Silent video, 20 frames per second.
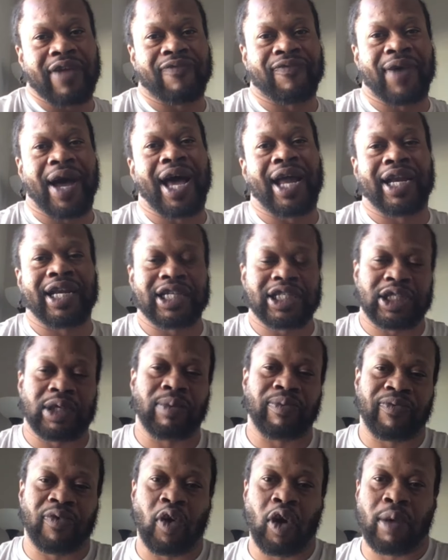finding
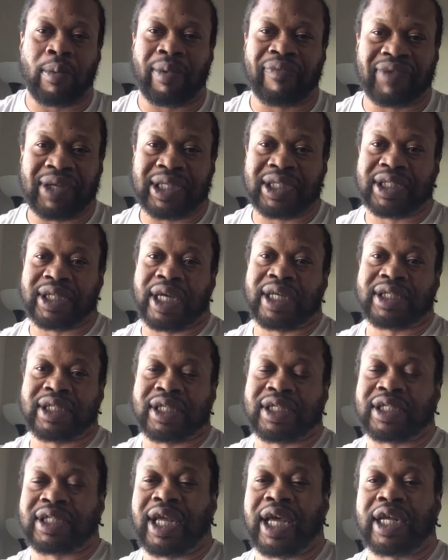some form of
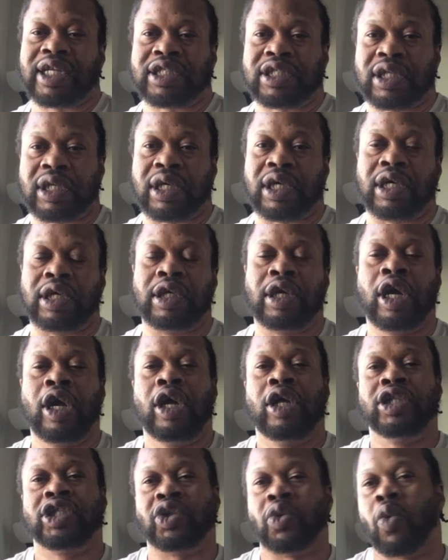injustice that is done
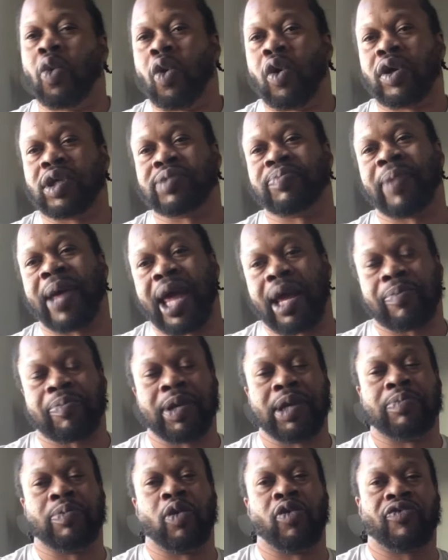towards black
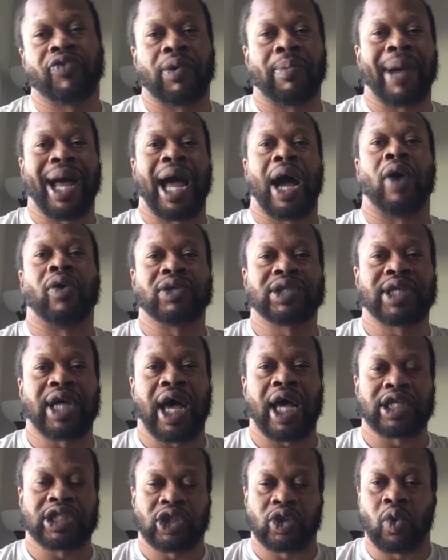people from an
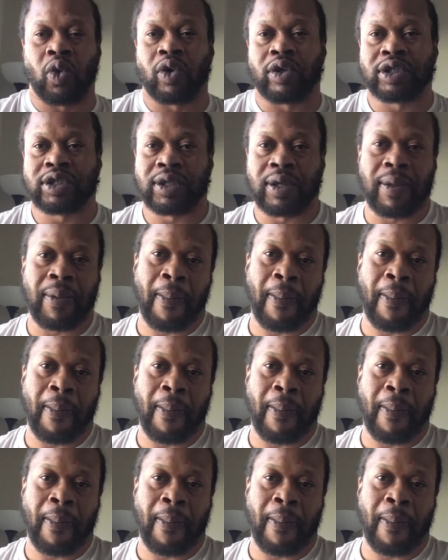outside source.